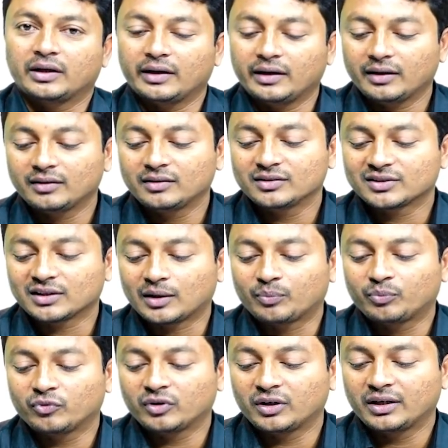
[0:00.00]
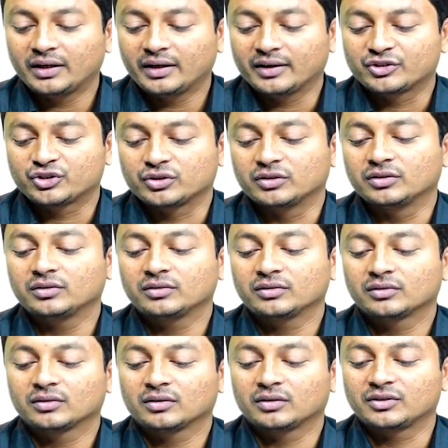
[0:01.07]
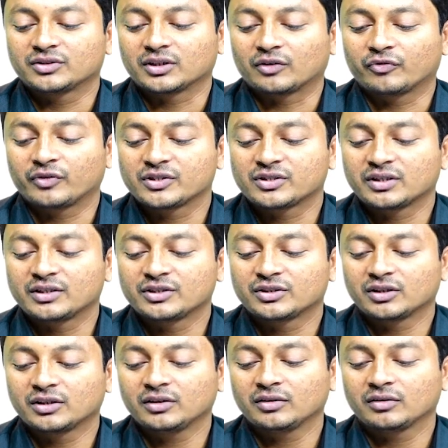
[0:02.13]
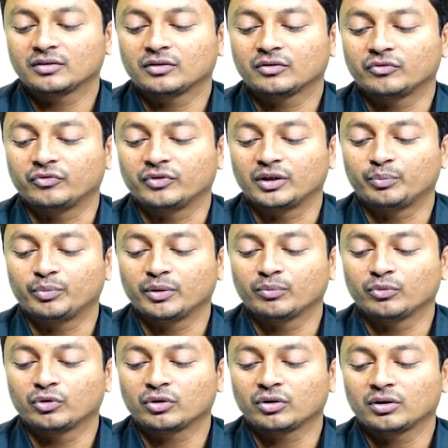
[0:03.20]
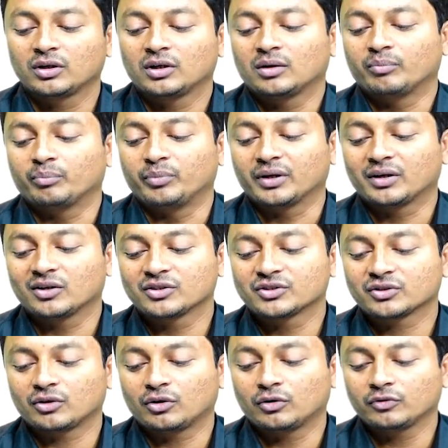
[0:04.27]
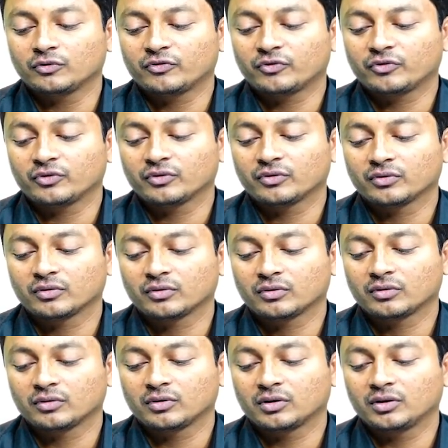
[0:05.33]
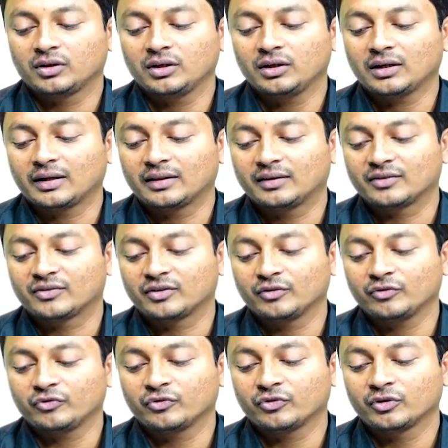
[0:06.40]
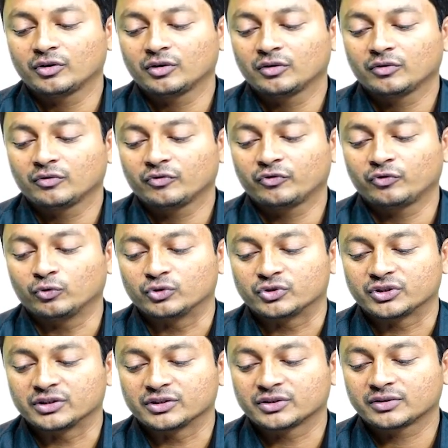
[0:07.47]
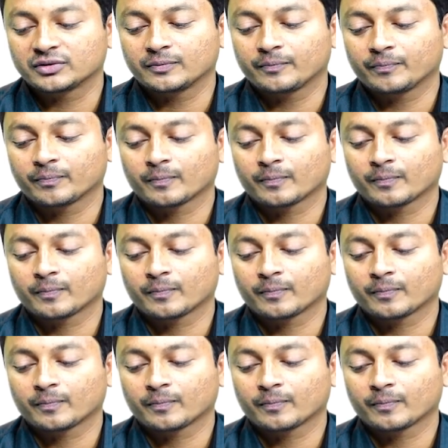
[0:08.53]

At this upward direction, the surface tension will be more because of the adhesive forces.